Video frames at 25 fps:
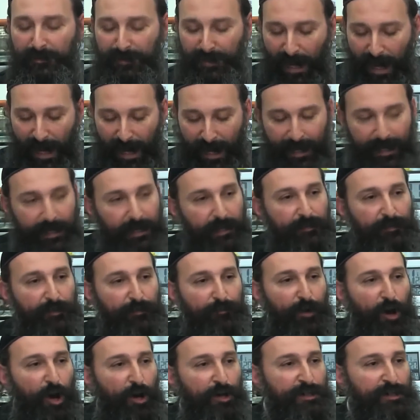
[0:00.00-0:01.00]
Dying in
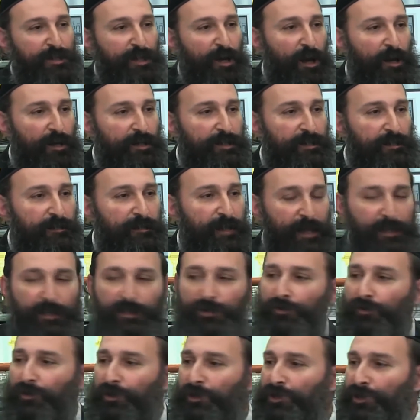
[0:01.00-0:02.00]
the boxcars
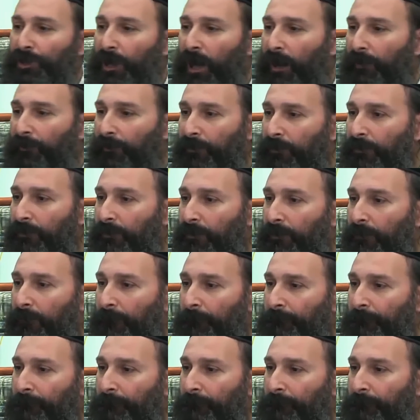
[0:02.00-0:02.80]
next to each other.